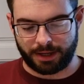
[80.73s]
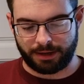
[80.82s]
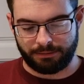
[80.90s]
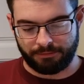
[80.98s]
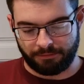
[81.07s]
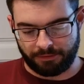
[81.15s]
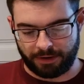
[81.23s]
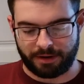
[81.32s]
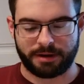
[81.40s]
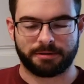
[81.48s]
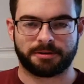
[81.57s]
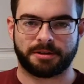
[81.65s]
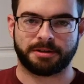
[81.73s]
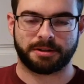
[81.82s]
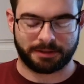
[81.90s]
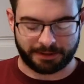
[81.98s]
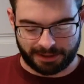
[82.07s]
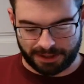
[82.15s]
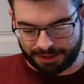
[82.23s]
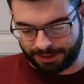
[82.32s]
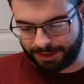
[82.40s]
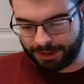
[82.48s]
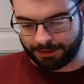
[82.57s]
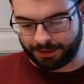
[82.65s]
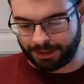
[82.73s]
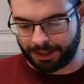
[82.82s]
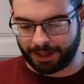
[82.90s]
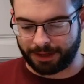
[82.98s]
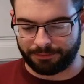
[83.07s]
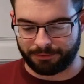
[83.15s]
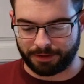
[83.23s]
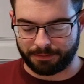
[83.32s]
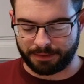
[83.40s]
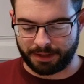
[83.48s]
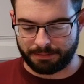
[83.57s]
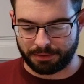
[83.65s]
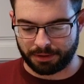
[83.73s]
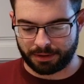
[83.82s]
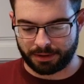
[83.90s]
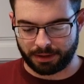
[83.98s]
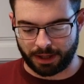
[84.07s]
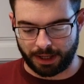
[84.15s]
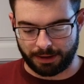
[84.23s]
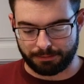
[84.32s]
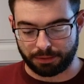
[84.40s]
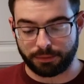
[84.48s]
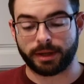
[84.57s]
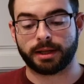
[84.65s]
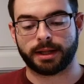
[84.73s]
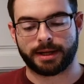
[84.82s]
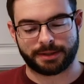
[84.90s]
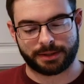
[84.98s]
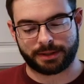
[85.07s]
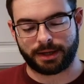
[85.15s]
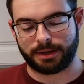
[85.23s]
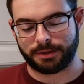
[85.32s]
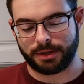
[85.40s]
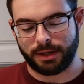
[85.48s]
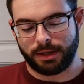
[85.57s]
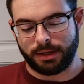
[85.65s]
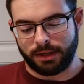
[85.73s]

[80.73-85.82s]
a very interesting little addition here that I got from the book uh, Brewing Classic Styles